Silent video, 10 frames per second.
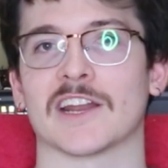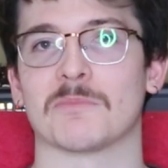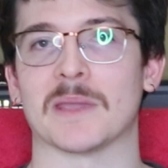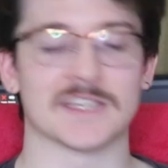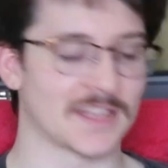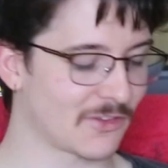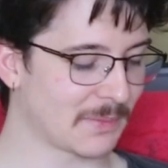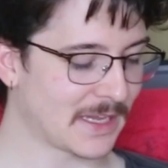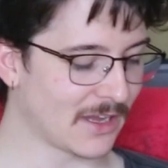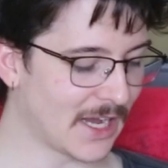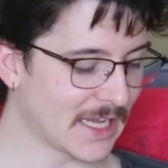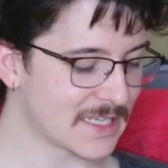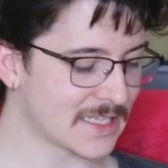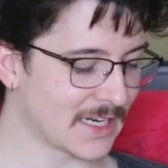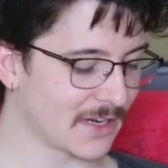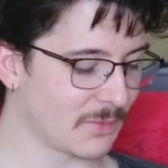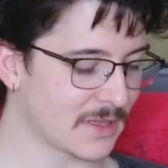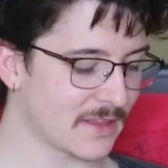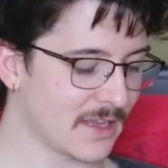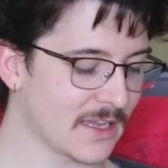that I've painted this week, I started
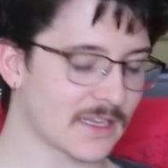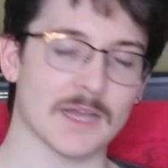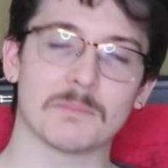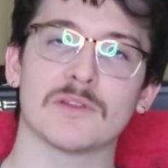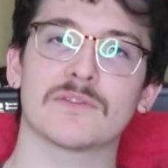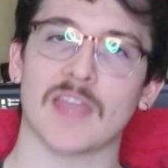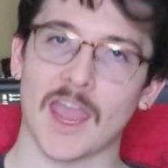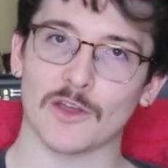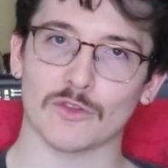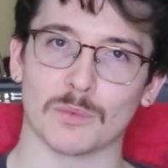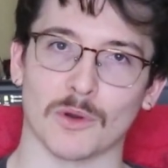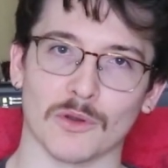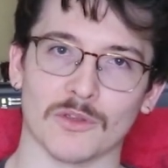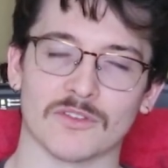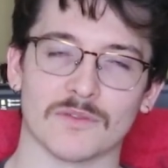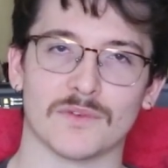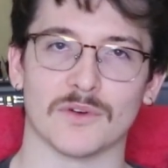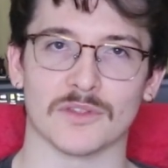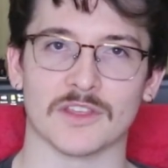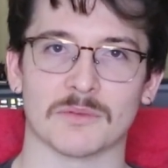with a couple of Chaos Warriors
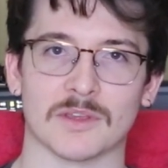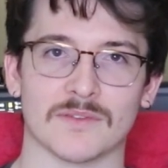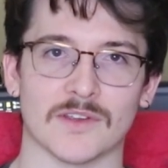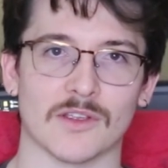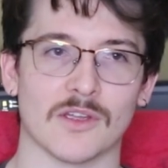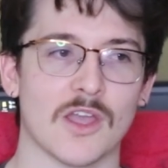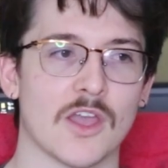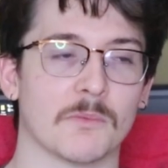for this week's video,